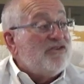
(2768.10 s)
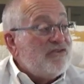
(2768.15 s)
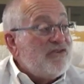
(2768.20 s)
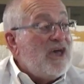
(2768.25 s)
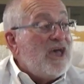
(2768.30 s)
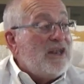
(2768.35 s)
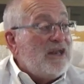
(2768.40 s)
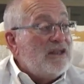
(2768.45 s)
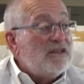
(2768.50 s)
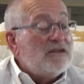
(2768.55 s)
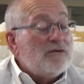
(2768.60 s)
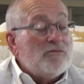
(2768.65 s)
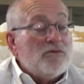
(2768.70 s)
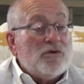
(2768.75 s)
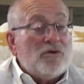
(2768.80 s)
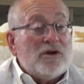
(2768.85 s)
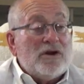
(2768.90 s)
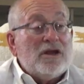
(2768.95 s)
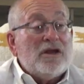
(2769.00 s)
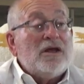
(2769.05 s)
oversight at
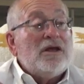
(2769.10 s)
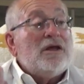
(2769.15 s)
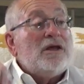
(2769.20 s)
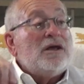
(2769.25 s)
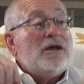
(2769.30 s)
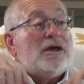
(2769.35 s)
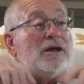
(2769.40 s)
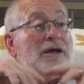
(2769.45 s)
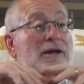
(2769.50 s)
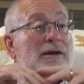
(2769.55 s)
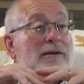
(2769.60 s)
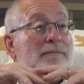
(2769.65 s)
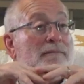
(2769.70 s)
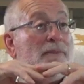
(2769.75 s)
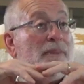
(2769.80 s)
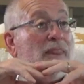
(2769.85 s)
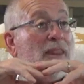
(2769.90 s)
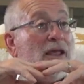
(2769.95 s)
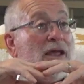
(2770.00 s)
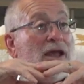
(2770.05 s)
the port.
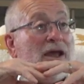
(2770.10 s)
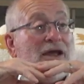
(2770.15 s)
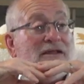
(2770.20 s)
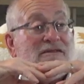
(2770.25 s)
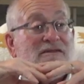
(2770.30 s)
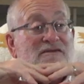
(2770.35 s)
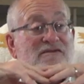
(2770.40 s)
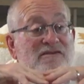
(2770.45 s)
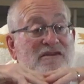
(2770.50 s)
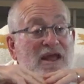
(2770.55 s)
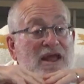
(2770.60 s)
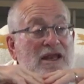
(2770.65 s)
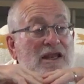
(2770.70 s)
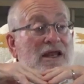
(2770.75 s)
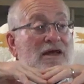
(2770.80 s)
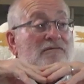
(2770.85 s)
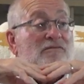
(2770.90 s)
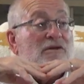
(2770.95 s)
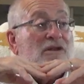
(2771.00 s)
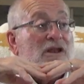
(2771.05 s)
Um, at the
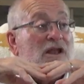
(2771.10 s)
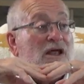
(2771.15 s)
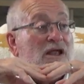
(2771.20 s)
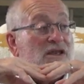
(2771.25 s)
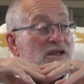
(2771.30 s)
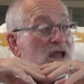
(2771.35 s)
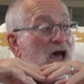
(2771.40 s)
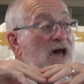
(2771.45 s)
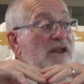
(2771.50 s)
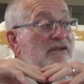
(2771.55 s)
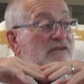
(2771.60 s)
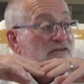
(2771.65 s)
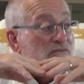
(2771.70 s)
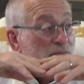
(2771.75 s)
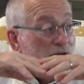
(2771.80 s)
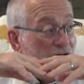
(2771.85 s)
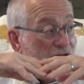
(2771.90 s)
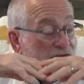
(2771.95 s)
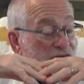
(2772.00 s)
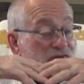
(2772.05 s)
state level, not
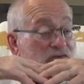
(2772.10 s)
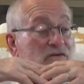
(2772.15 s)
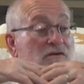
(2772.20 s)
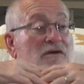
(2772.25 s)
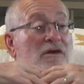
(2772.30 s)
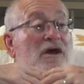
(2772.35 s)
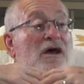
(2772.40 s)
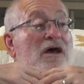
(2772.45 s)
as much.